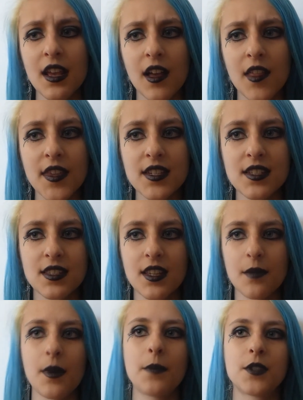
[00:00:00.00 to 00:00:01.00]
And they just
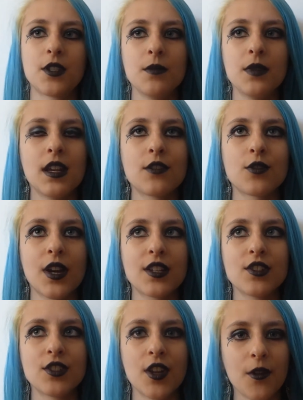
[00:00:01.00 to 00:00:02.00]
come up to me and try
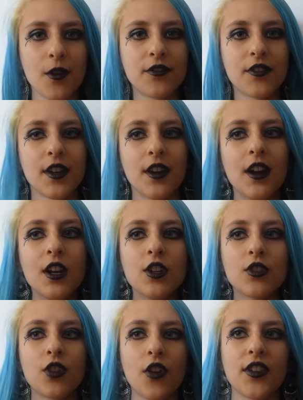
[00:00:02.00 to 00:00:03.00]
to show off their
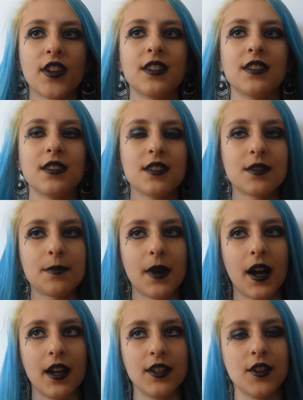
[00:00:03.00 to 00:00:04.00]
gothicness
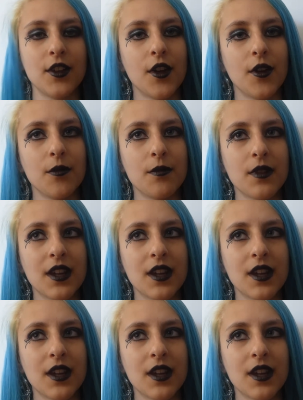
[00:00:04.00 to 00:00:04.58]
by, you know,